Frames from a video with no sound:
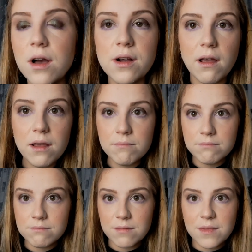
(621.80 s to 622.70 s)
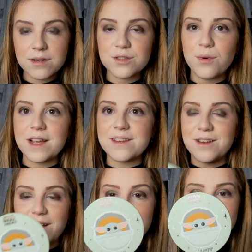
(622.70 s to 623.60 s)
Okay, looks quite
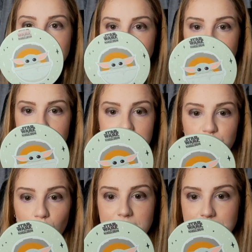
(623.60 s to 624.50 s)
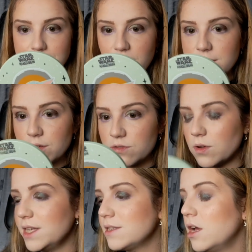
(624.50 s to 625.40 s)
nice.
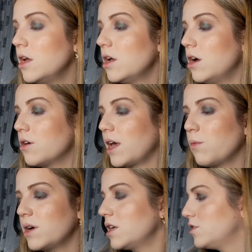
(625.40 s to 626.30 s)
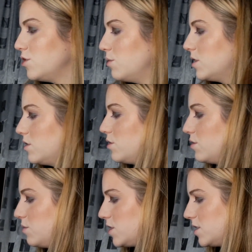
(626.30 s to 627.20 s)
Nice. Okay, what I do want to
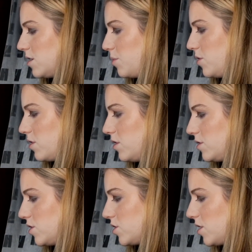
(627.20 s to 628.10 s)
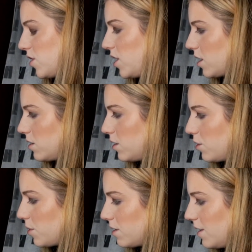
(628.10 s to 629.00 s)
do, since I put on such a thick
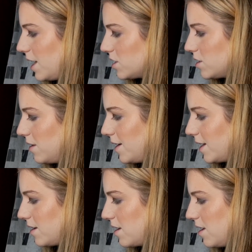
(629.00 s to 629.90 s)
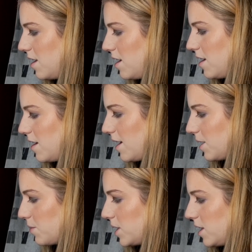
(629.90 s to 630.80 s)
lower lash line, I
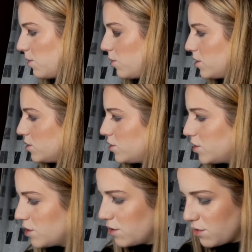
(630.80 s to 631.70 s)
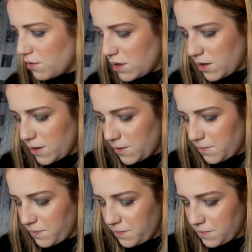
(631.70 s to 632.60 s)
really want
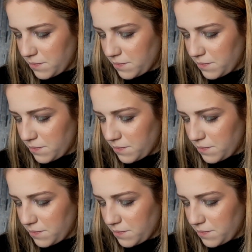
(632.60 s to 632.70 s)
to